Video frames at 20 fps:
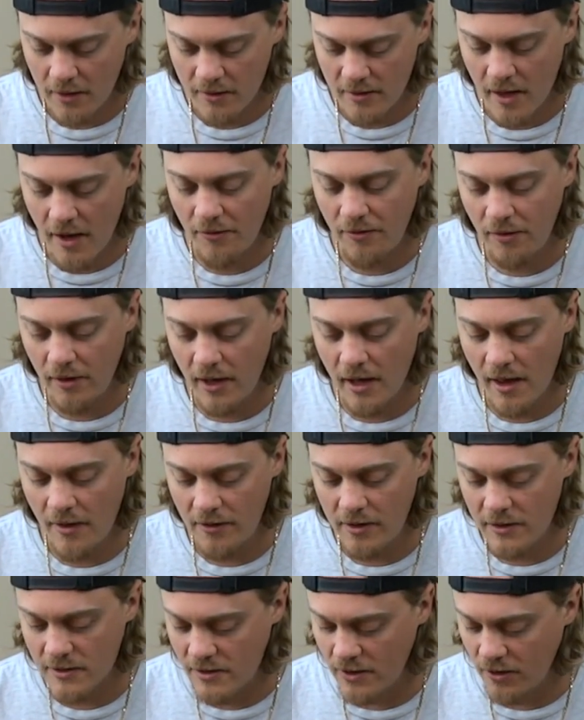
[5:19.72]
definitely add
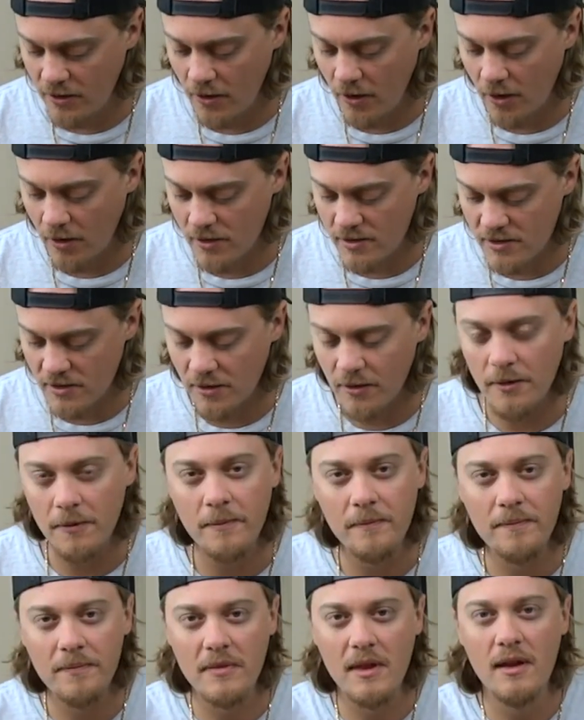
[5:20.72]
these to your arsenal.
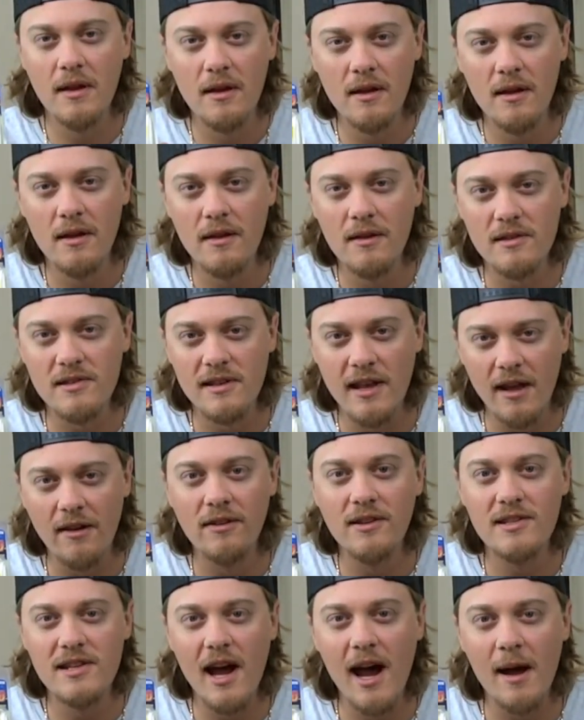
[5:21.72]

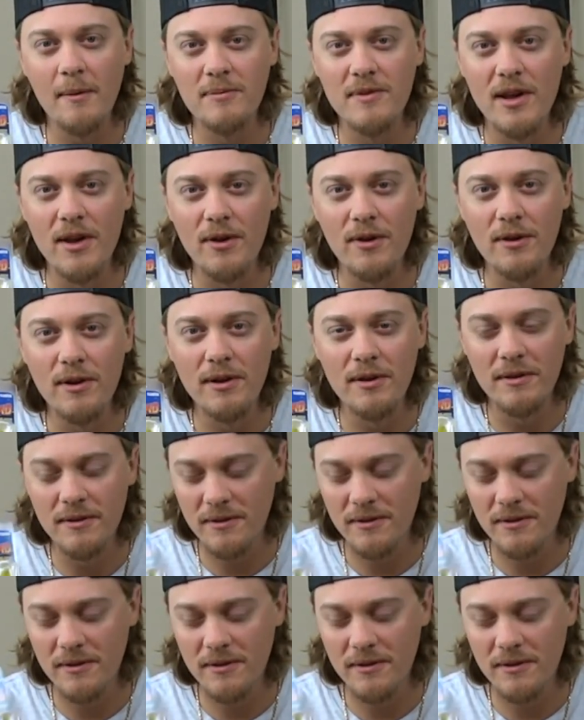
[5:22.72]
Stanley Top Toad.